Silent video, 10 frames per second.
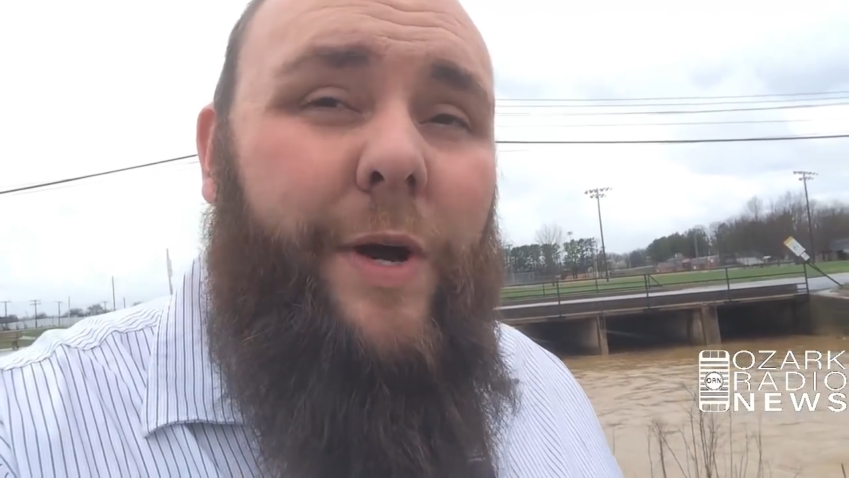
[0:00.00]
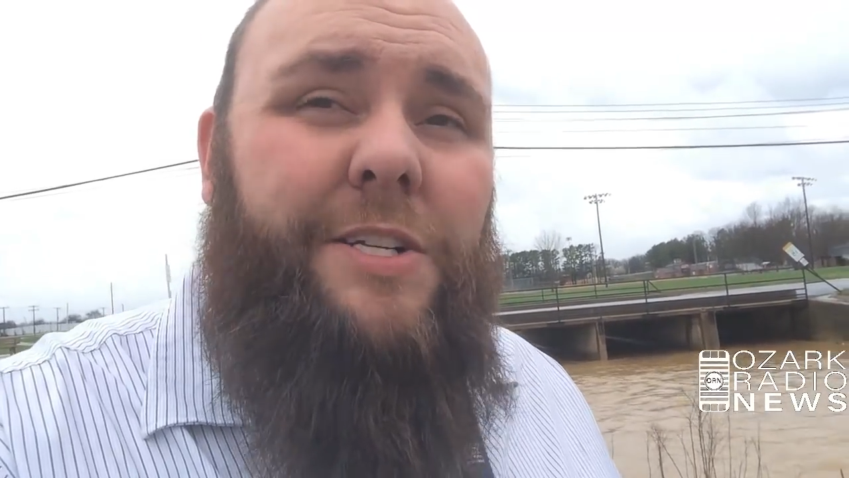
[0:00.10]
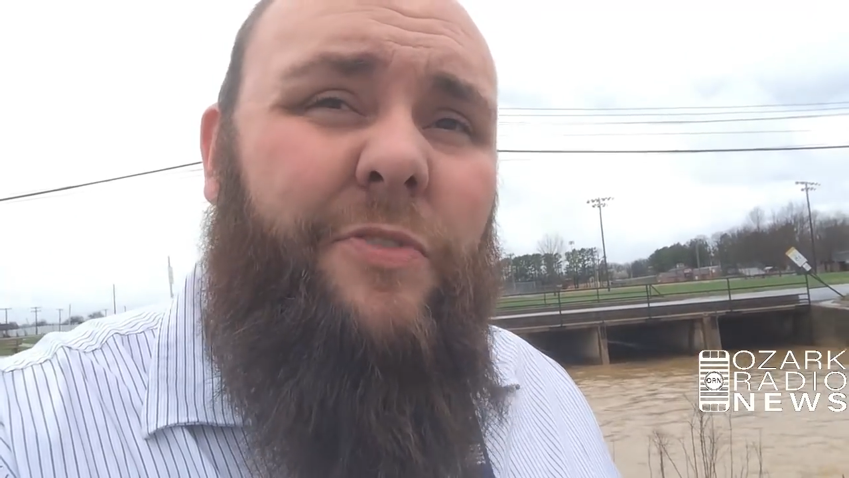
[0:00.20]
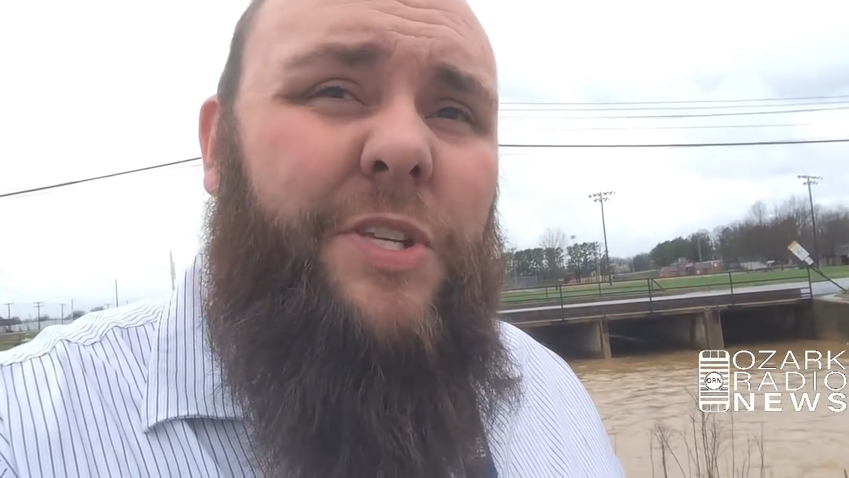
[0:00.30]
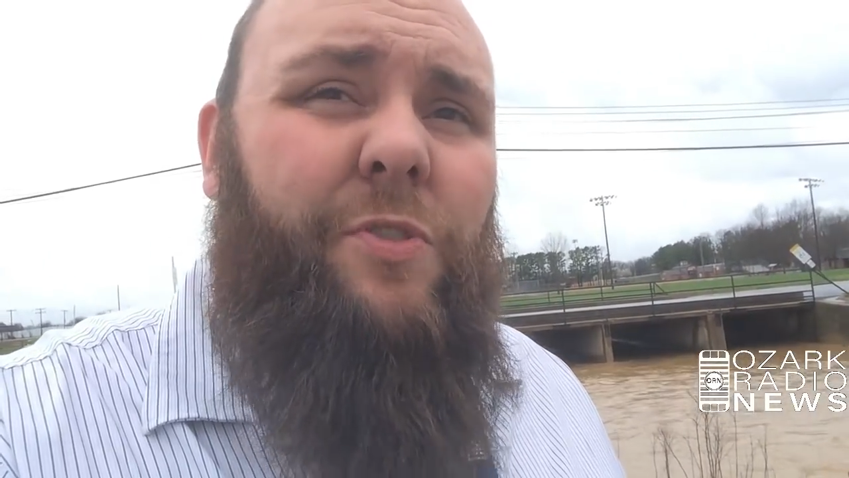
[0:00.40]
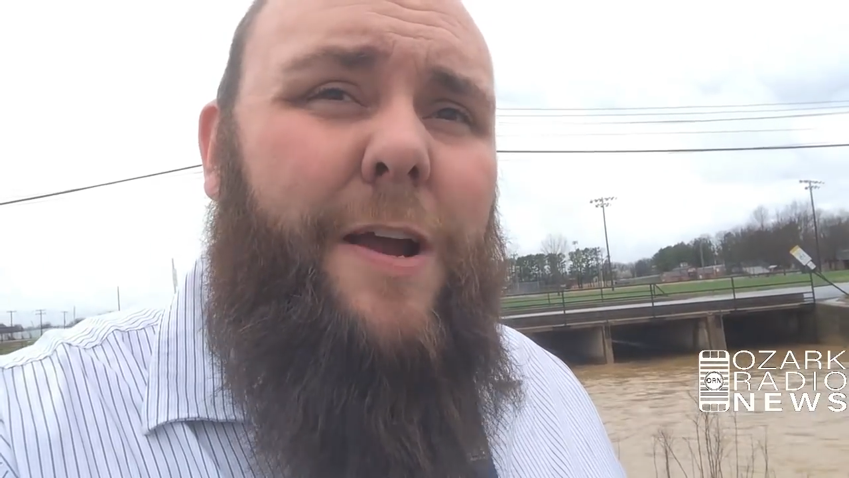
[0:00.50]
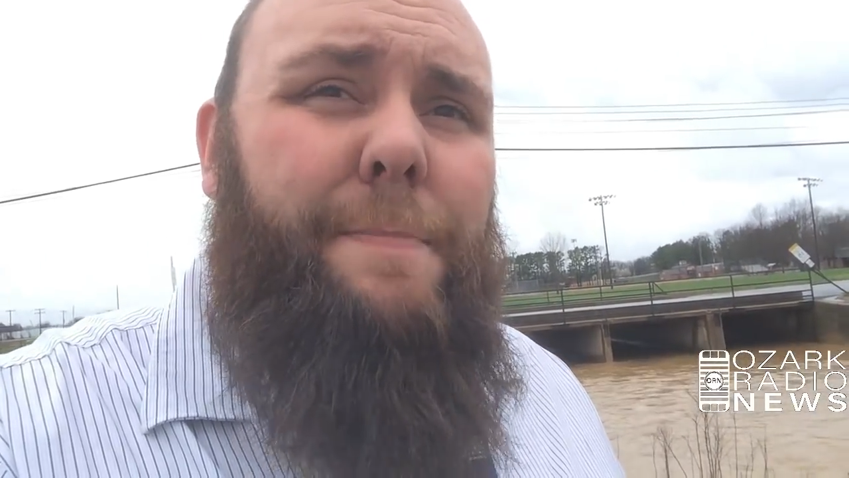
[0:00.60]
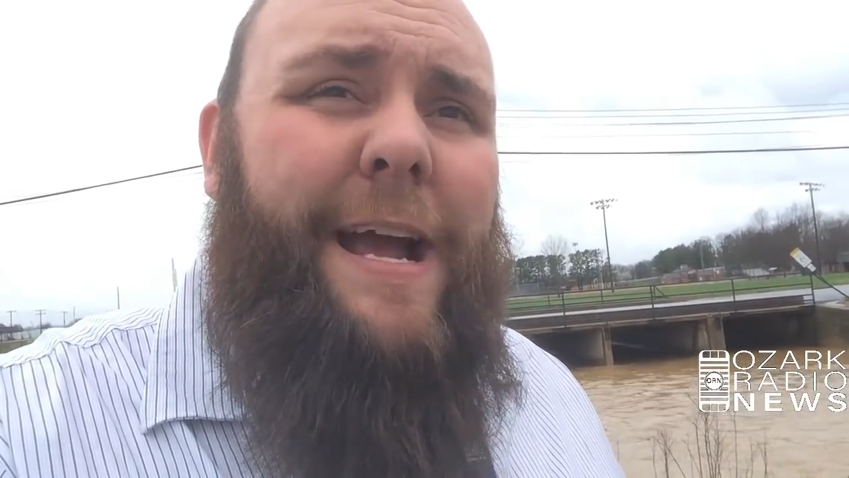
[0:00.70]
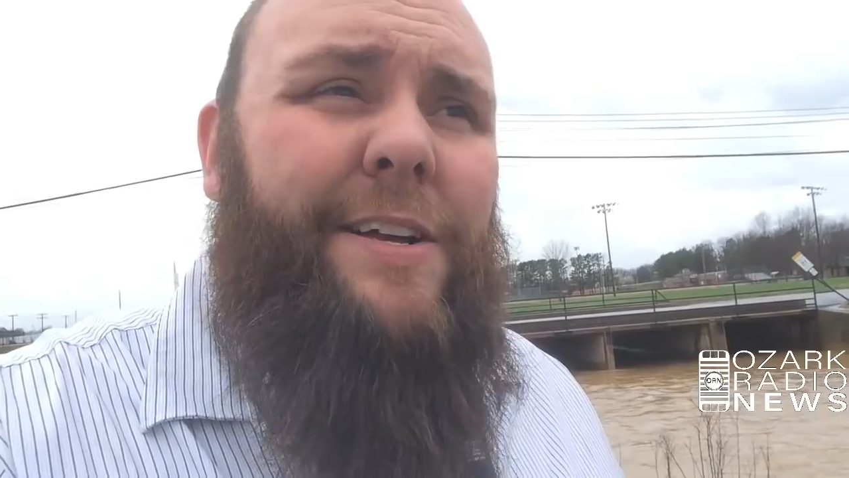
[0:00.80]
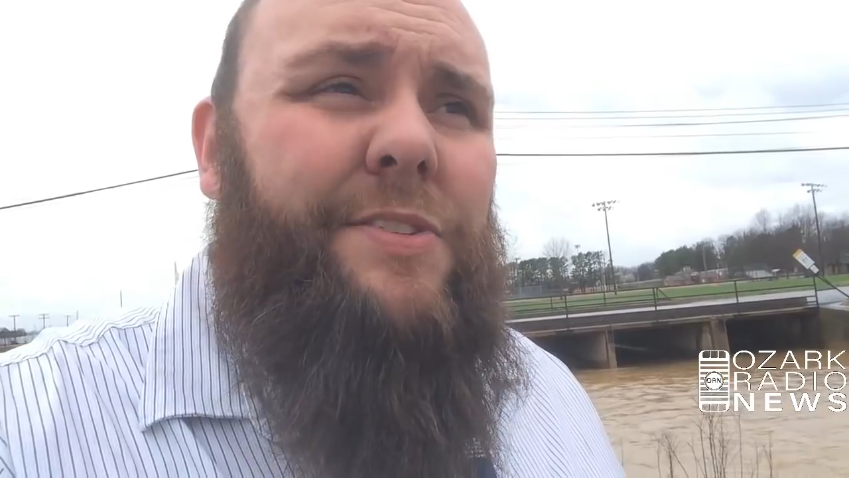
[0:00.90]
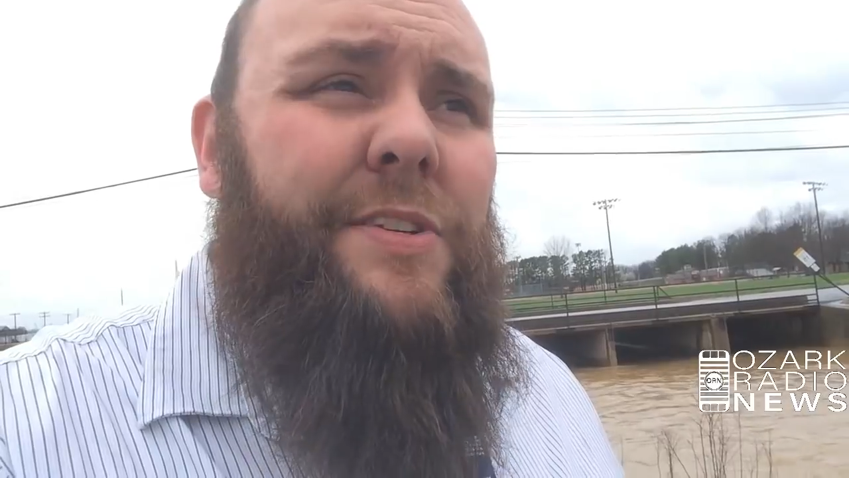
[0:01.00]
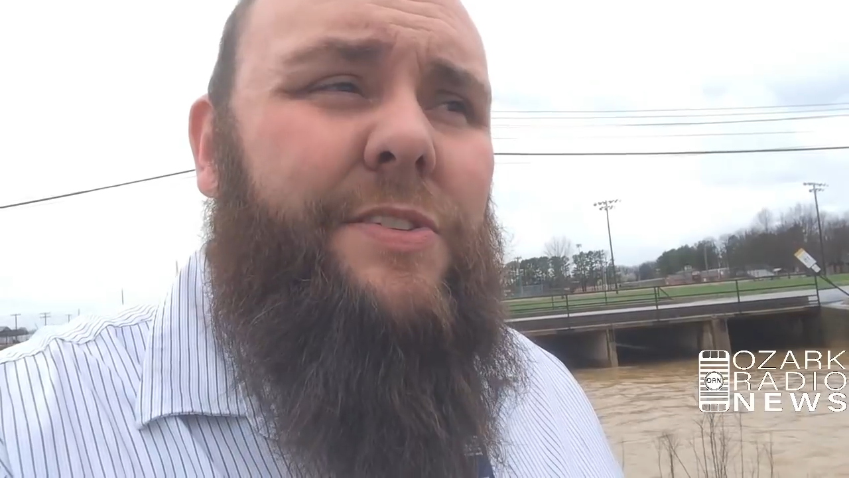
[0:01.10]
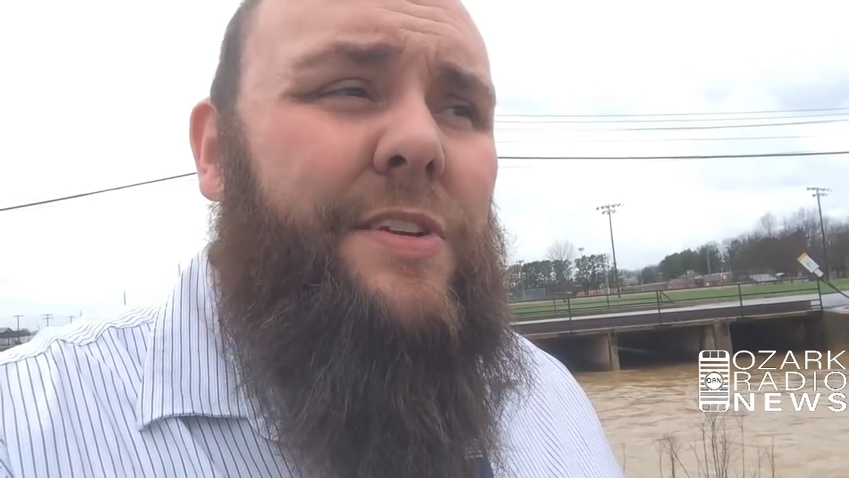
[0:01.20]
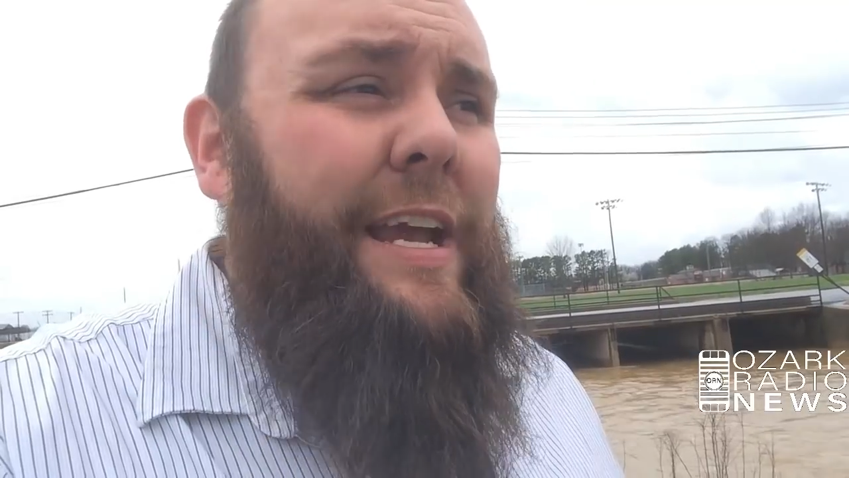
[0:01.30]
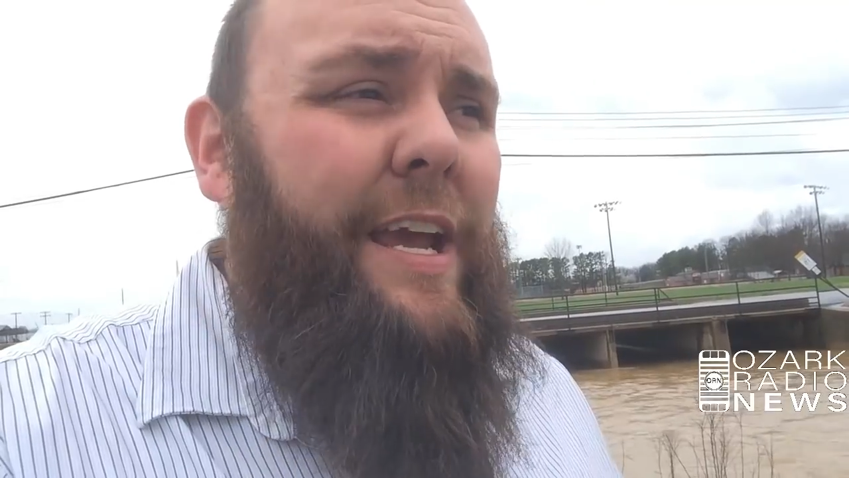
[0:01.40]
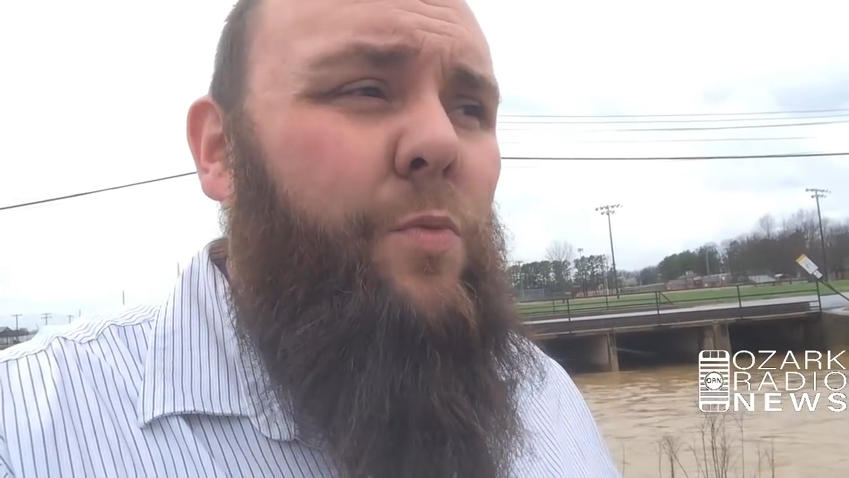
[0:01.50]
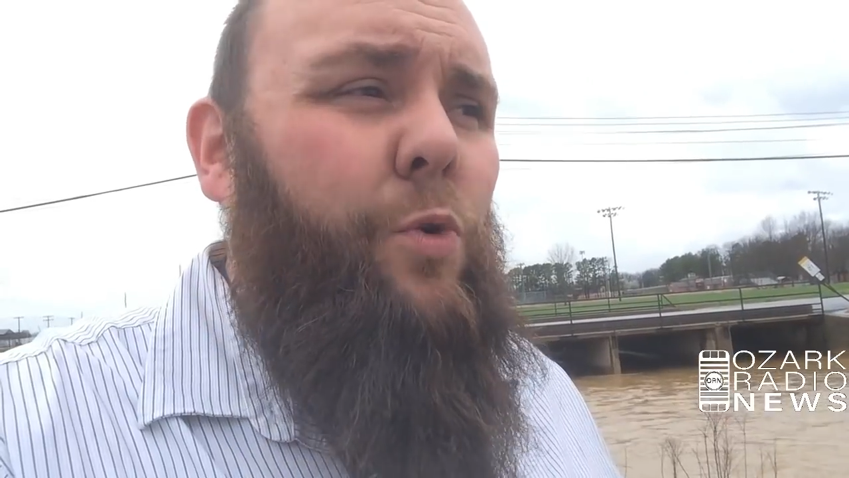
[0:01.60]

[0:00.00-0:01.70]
Wait till this rain passes, and again,